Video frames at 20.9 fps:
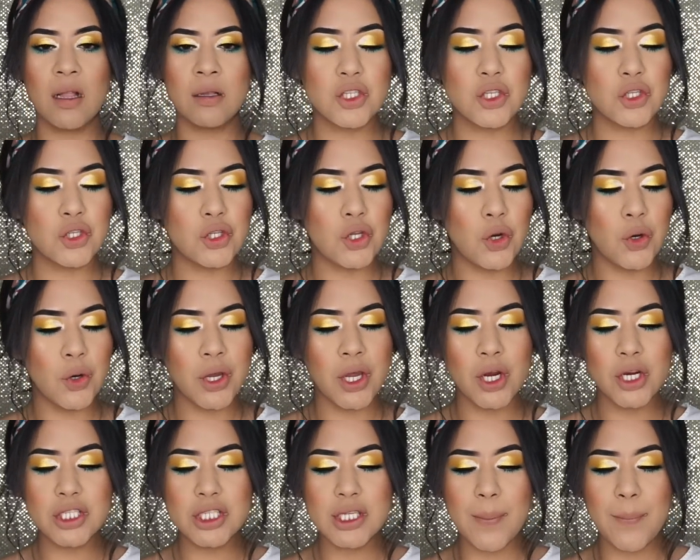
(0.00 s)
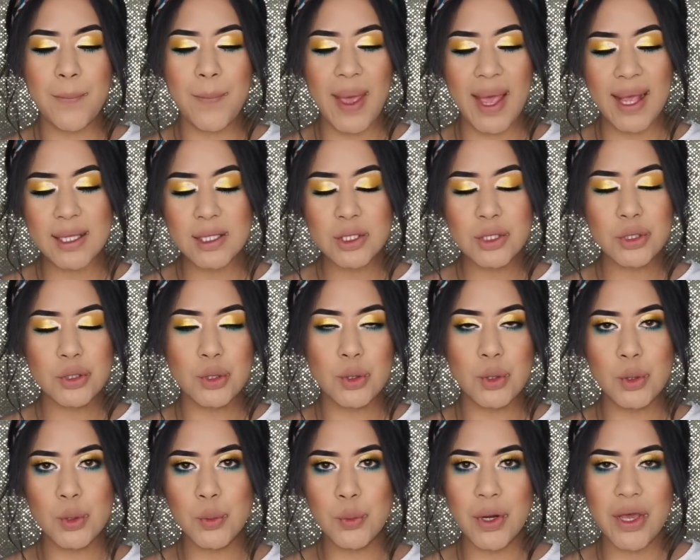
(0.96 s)
So here's the
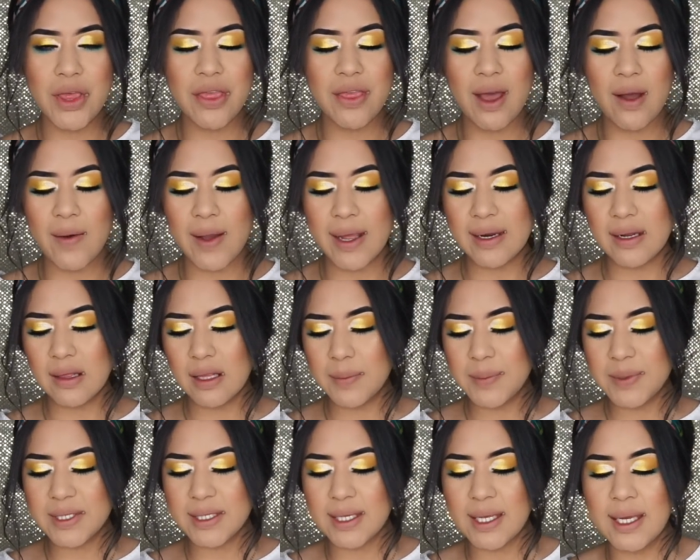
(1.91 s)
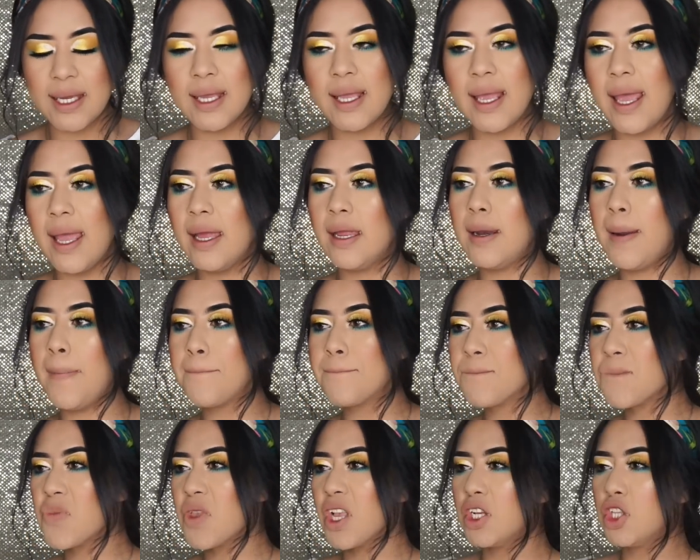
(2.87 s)
pencil without any lipstick, and
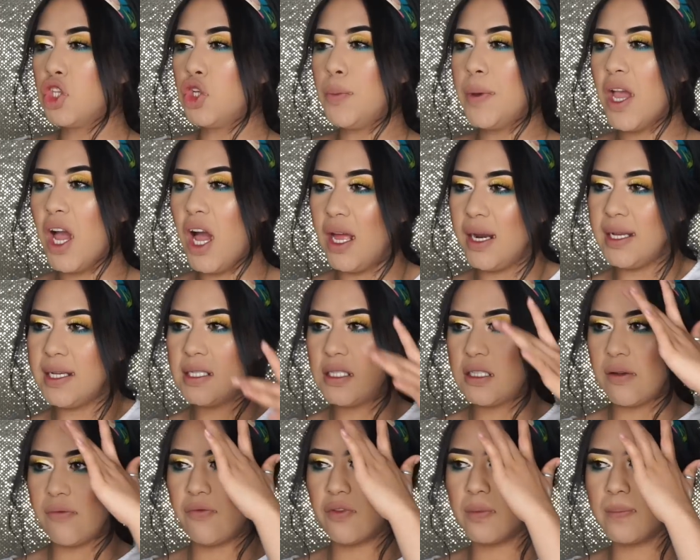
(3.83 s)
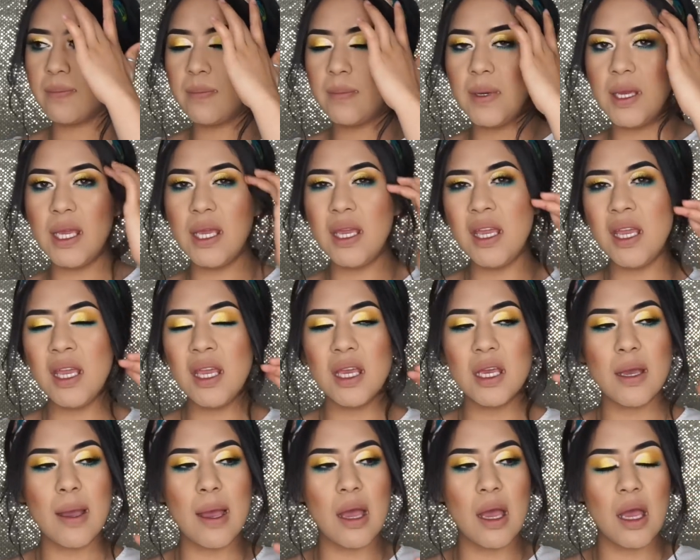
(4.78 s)
to be honest, for
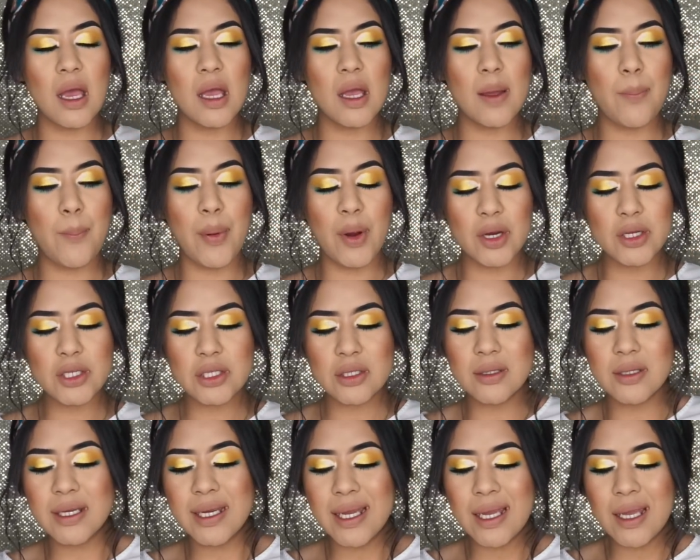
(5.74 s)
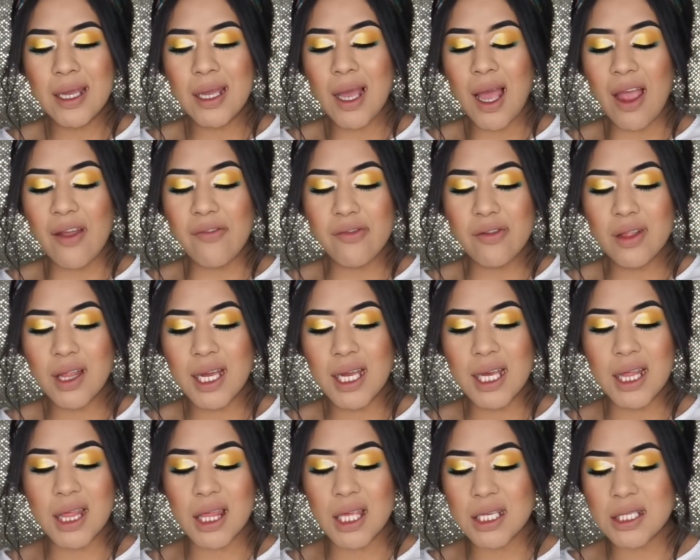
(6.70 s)
me personally, I feel
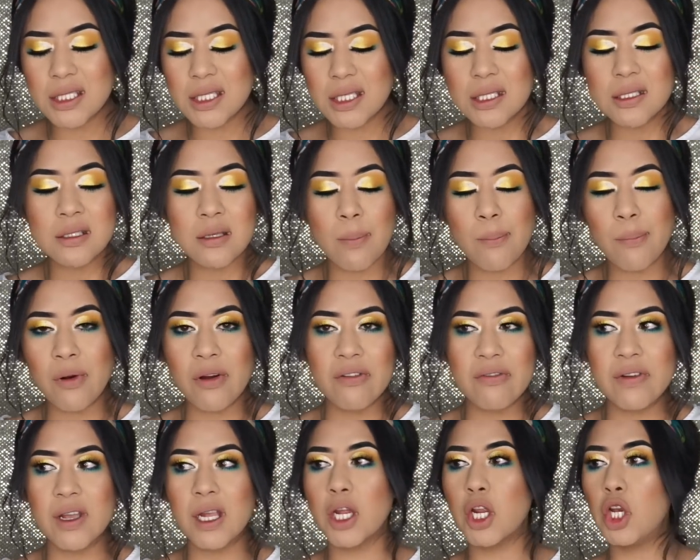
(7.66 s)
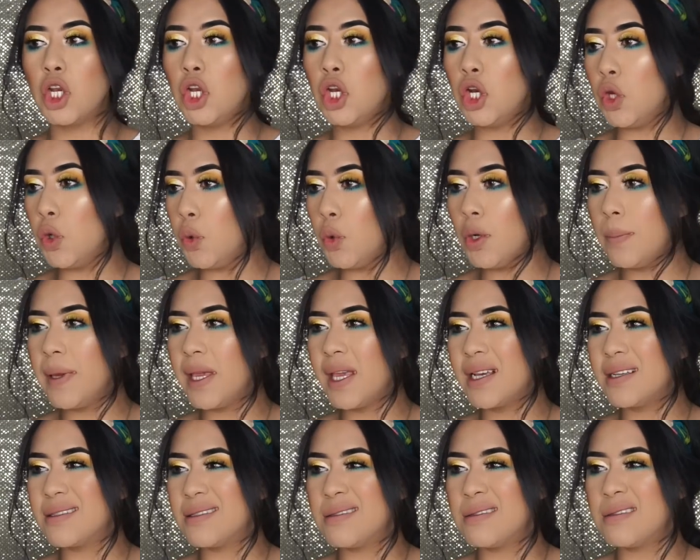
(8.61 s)
like this is the perfect nude
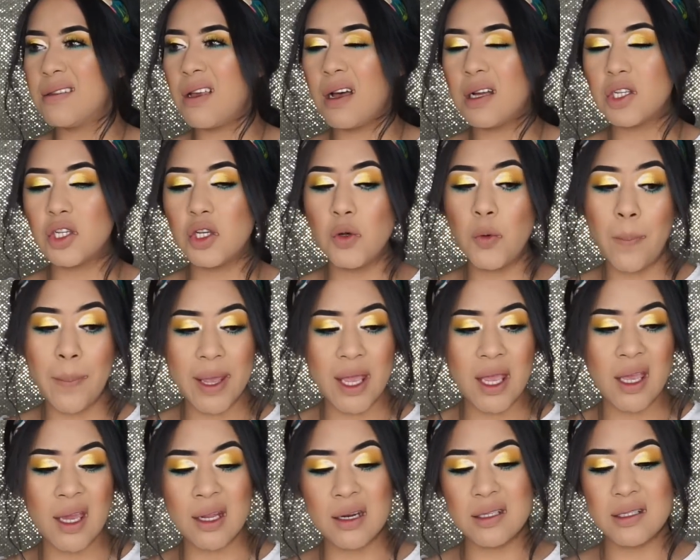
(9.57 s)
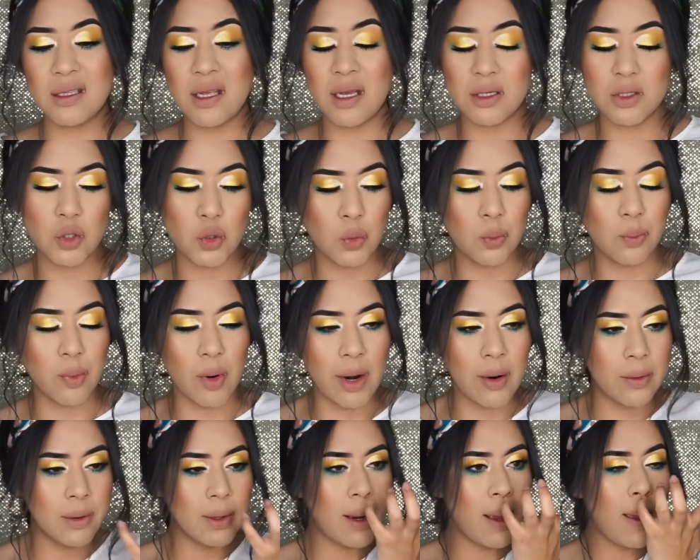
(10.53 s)
because it's not too pink and it's not too
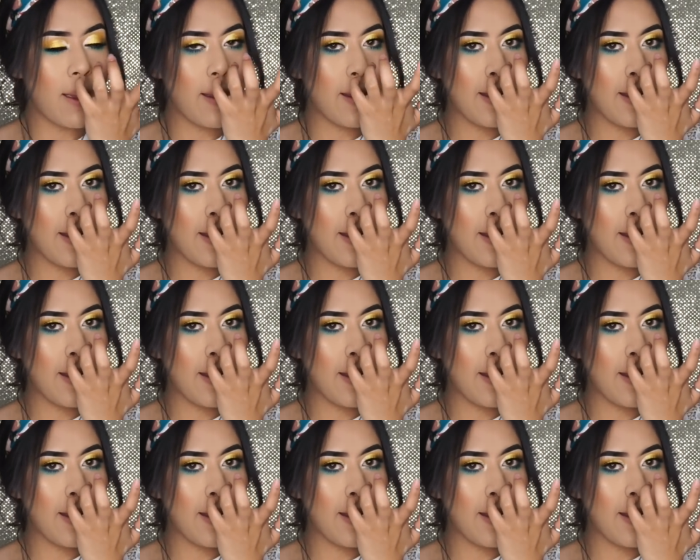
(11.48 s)
brown.